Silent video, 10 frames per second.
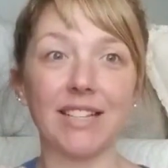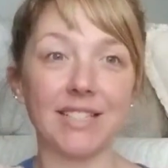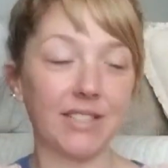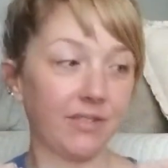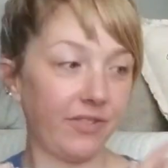
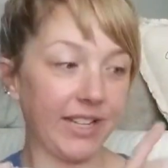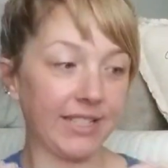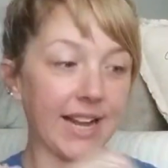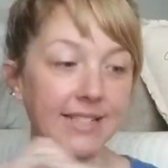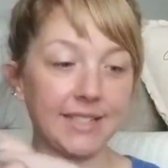is
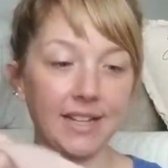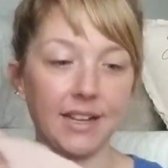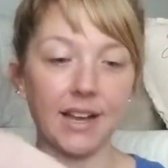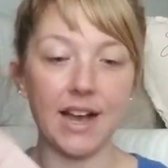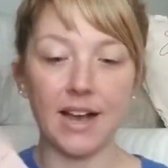
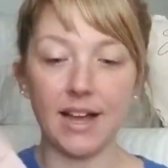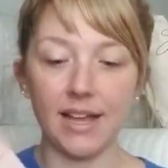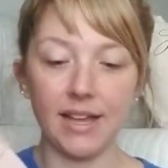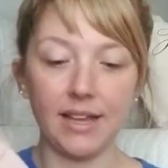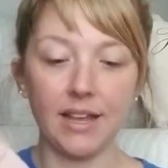fantastic.
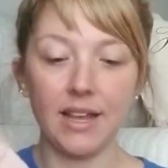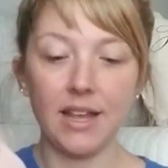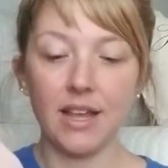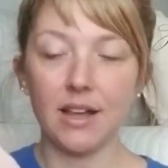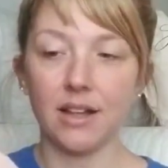I
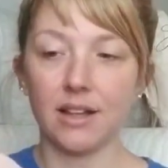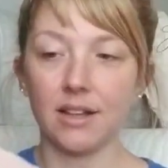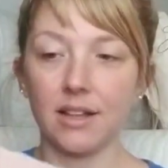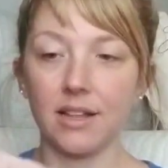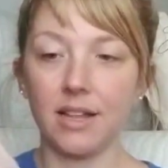
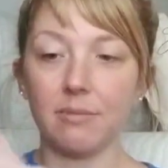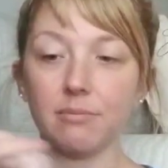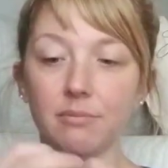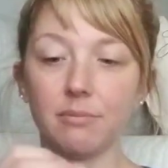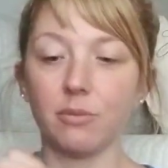
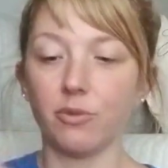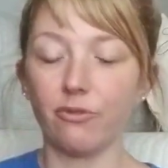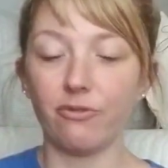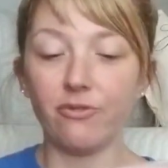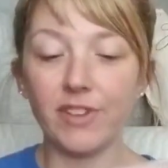am
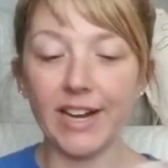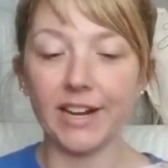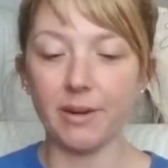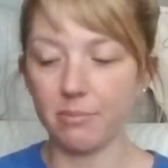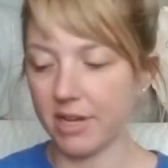
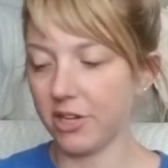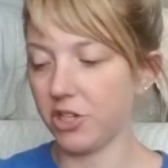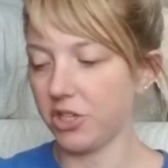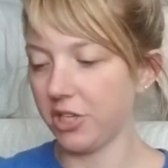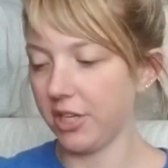very
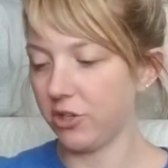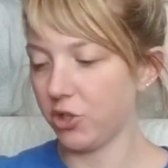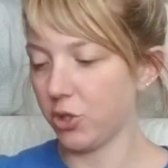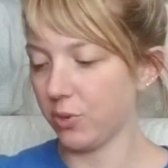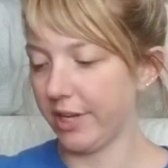much
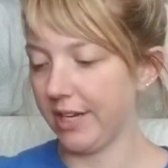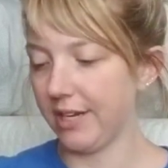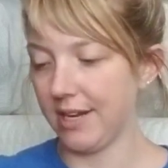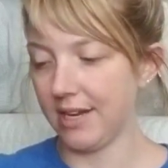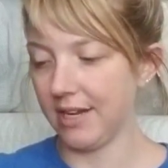
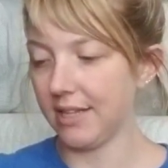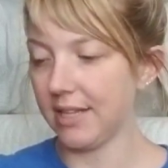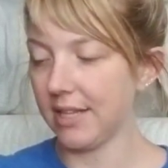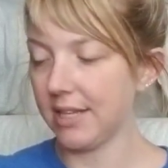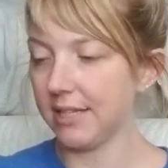enjoying
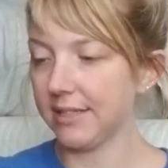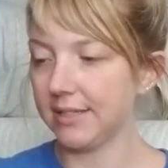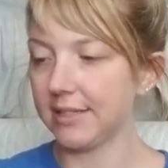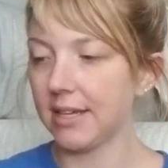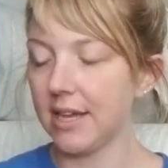knitting
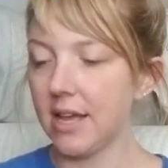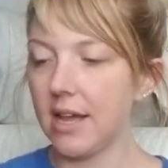this.